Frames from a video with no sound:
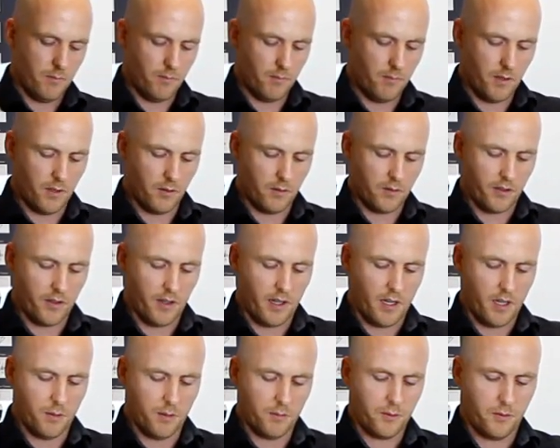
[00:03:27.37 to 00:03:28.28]
but also
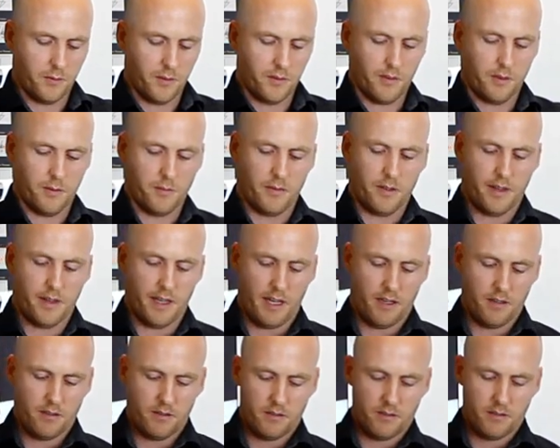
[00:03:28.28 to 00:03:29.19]
helps with some of
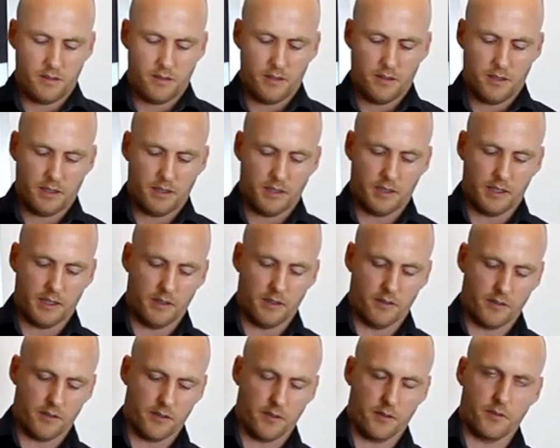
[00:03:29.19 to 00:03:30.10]
that
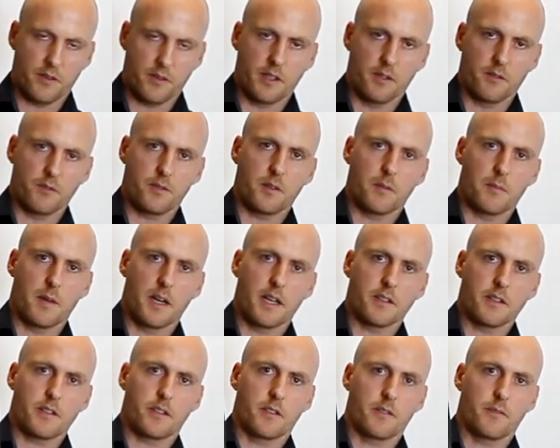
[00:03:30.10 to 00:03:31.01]
clearance of the
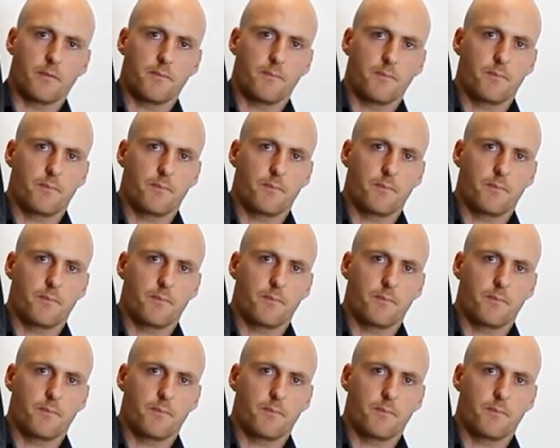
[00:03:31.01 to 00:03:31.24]
inflammation.